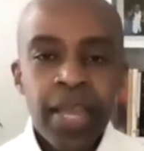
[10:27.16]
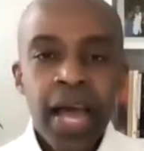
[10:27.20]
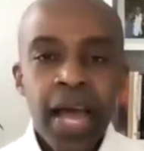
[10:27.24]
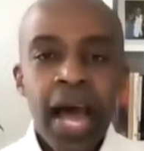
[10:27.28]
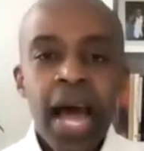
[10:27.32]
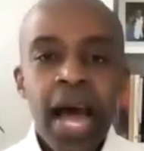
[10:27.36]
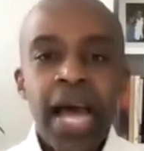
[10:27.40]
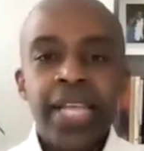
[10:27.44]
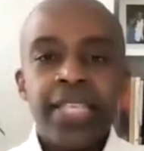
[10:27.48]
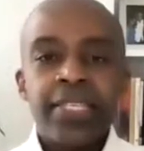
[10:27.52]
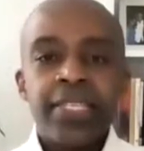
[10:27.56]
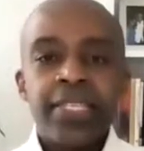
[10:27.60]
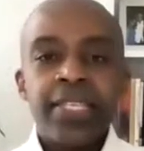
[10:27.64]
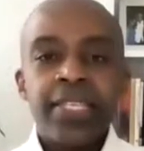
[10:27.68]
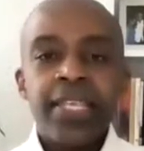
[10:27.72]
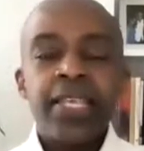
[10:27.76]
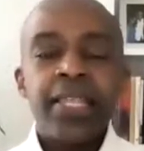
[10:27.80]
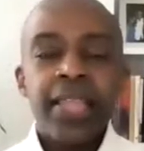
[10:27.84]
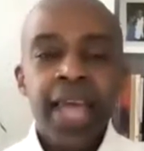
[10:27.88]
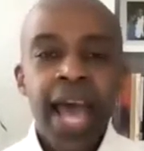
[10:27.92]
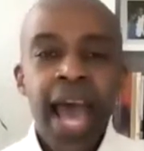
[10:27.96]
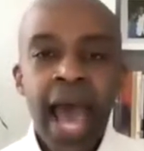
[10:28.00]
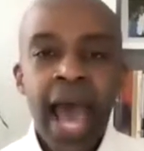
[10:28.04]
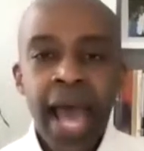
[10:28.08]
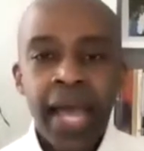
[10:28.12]
I see
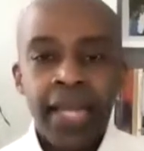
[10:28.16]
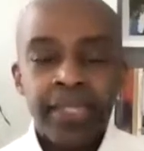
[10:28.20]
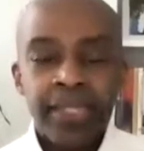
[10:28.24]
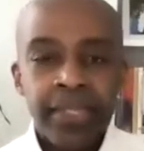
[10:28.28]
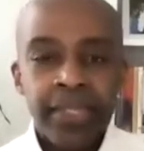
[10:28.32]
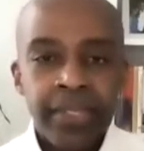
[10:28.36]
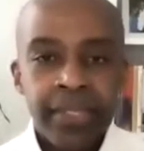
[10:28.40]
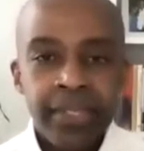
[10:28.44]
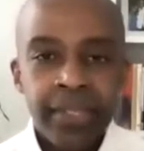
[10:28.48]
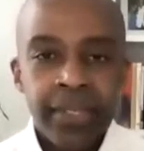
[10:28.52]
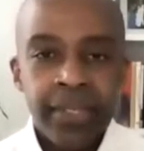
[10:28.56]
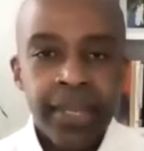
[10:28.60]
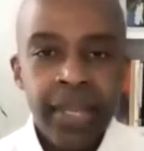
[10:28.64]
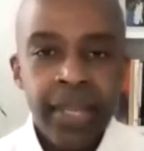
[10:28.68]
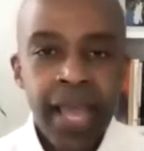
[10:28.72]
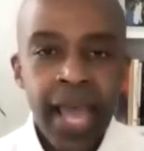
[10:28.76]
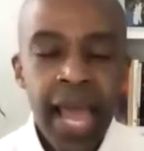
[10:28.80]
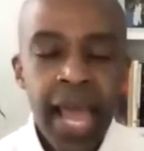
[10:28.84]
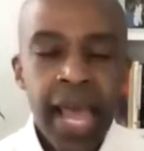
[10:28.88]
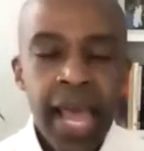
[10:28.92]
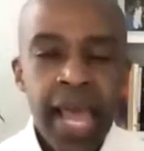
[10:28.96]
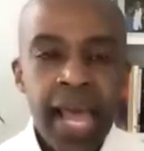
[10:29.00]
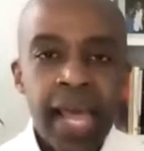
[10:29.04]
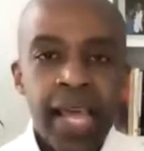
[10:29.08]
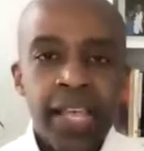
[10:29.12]
that
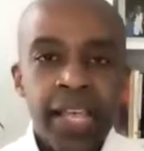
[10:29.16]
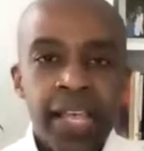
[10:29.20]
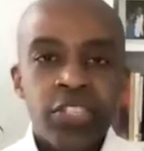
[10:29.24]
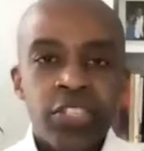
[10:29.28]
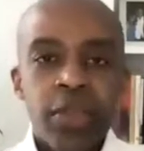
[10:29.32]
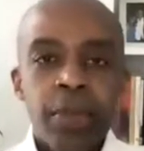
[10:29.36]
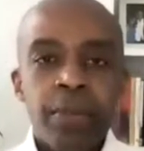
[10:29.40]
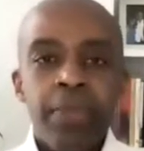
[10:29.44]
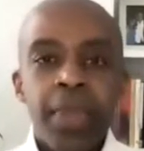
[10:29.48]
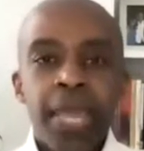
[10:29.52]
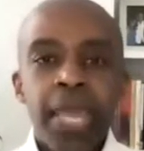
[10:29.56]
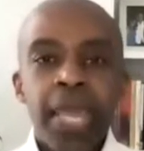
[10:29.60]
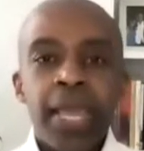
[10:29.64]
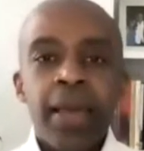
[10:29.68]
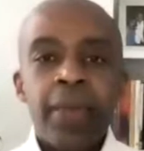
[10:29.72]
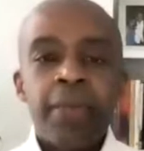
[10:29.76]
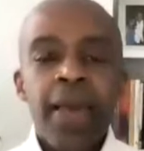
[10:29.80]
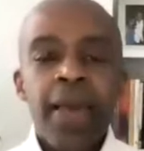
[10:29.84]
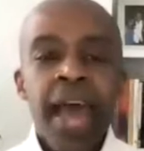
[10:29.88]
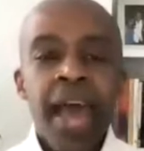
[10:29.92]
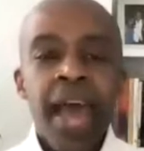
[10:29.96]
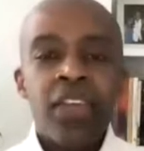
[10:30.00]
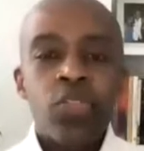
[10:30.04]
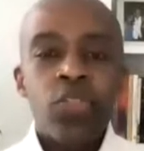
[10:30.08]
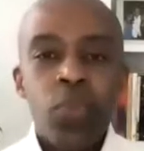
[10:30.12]
as being a
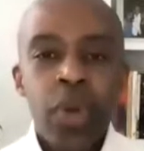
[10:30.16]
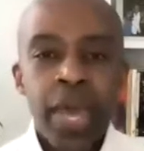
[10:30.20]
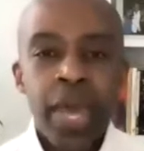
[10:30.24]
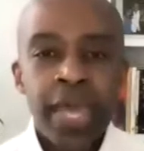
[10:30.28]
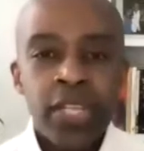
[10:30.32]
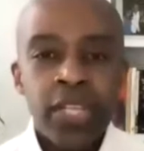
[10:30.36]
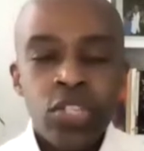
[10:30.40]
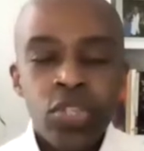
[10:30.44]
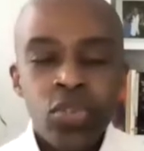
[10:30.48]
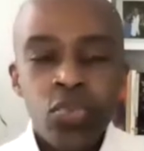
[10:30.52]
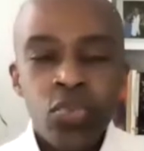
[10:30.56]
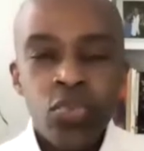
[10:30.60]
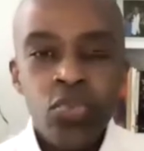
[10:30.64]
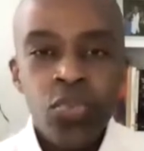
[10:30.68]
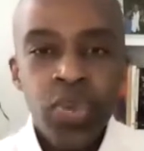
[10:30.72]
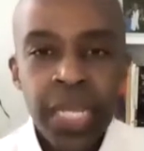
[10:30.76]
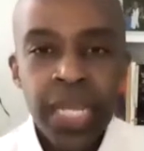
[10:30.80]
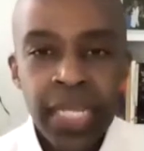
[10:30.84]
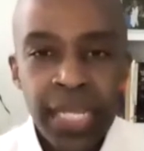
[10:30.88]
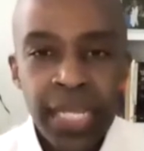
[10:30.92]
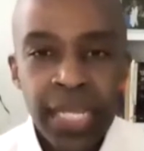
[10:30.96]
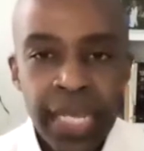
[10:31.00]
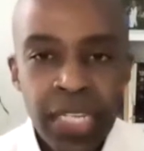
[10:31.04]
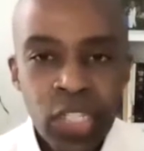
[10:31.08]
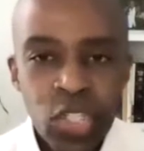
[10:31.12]
pathway to
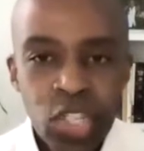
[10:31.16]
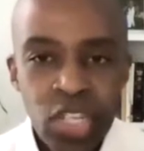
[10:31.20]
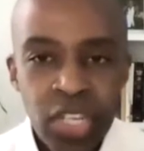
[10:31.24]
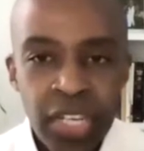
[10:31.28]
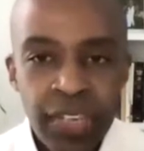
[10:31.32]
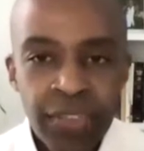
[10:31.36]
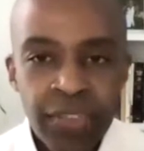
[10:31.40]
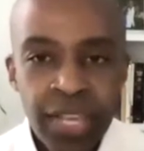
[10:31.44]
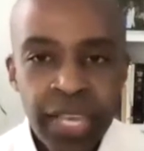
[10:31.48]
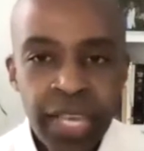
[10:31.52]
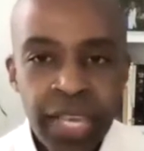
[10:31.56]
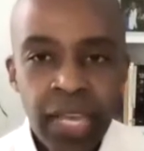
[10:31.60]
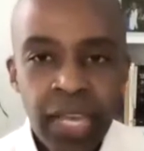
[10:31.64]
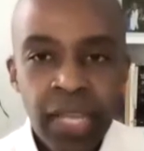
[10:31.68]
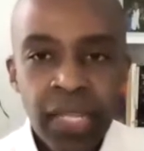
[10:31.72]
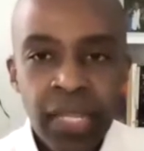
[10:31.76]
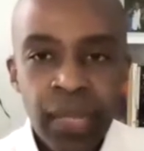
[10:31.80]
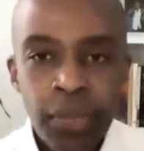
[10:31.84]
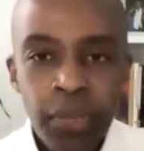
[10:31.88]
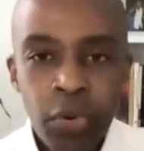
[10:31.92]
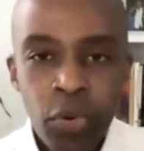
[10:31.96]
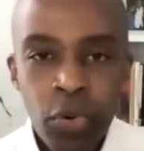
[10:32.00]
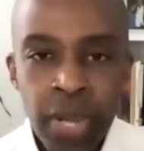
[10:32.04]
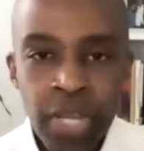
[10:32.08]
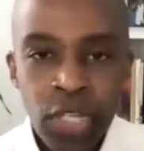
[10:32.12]
really achieving
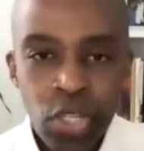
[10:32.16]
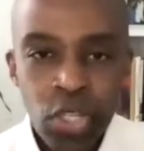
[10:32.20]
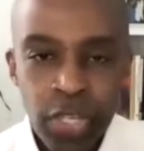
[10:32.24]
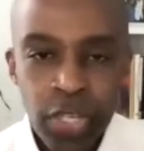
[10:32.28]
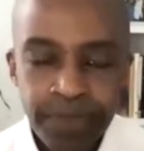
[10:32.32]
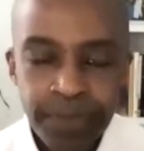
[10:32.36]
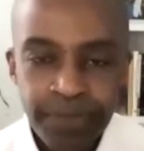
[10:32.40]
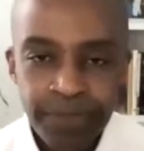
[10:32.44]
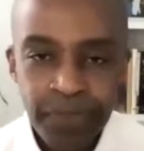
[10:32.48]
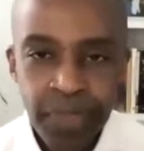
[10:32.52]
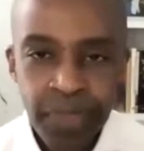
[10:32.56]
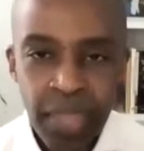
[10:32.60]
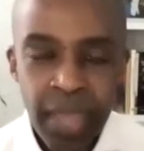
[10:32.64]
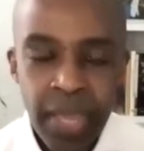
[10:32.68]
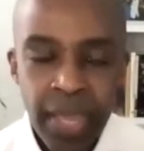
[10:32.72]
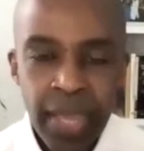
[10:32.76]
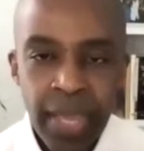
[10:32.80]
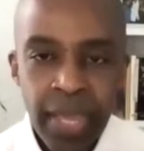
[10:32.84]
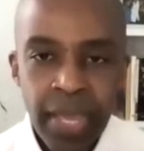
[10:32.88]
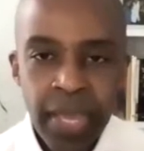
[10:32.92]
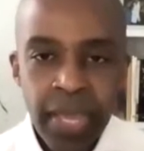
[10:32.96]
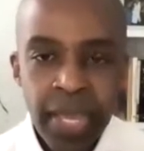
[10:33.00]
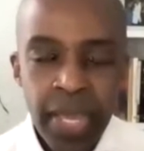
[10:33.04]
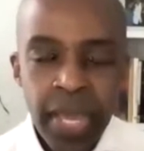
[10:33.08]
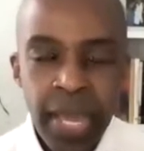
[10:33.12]
liberation.
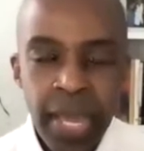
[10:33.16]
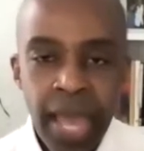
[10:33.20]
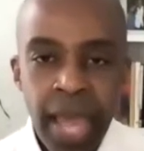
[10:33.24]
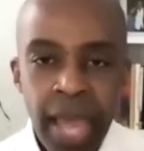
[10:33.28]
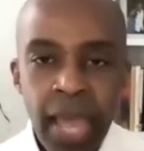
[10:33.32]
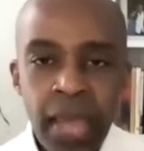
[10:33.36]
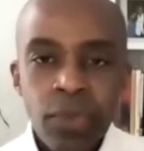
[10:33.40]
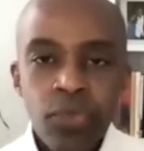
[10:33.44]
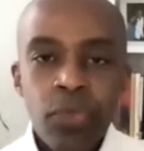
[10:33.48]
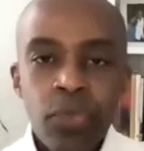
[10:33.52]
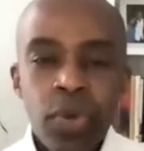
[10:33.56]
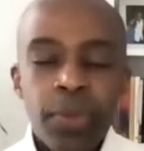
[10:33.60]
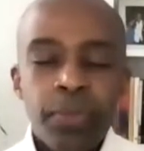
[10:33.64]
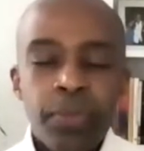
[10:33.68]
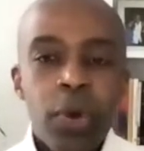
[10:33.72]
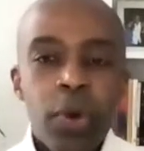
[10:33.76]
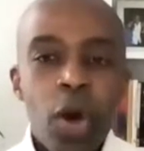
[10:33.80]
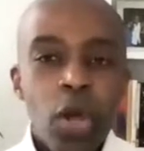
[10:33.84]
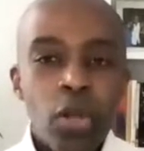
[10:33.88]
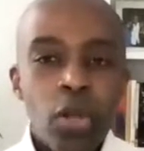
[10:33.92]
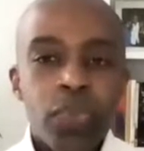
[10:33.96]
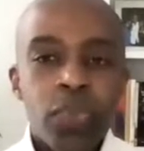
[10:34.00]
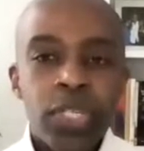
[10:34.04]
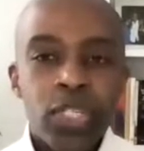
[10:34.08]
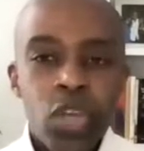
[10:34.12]
And when
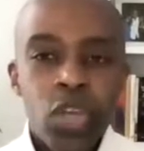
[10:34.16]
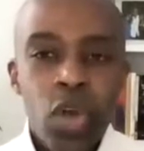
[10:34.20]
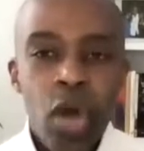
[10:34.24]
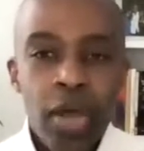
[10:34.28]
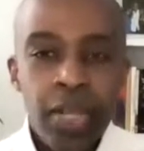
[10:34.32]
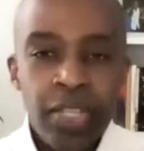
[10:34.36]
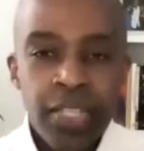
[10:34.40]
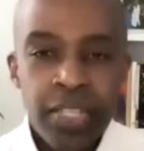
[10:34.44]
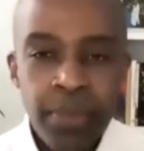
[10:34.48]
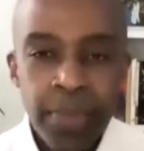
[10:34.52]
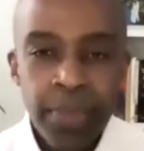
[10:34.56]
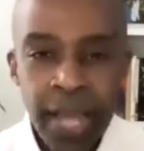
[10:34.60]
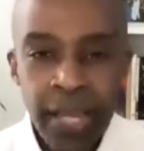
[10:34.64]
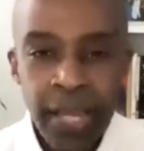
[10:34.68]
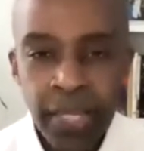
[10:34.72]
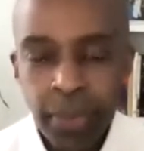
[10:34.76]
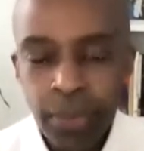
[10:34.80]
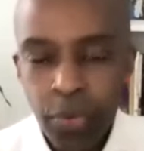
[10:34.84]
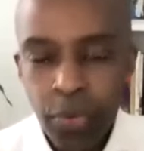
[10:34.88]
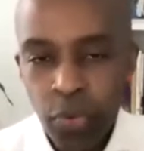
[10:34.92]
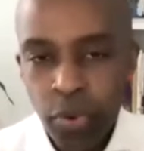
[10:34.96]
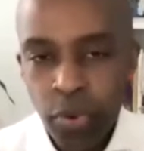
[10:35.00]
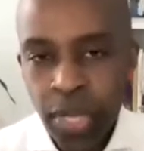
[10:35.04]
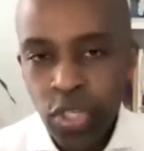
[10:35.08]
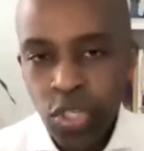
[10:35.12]
Baldwin talks about
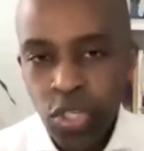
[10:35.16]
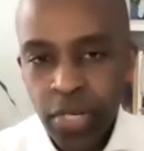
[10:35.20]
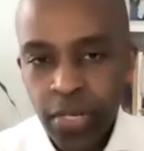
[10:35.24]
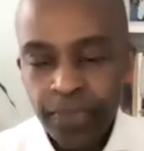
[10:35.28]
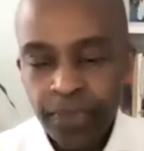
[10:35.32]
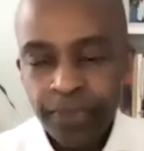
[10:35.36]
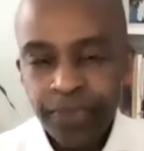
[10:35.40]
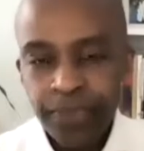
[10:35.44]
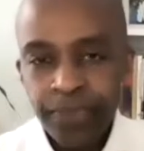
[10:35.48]
liberation,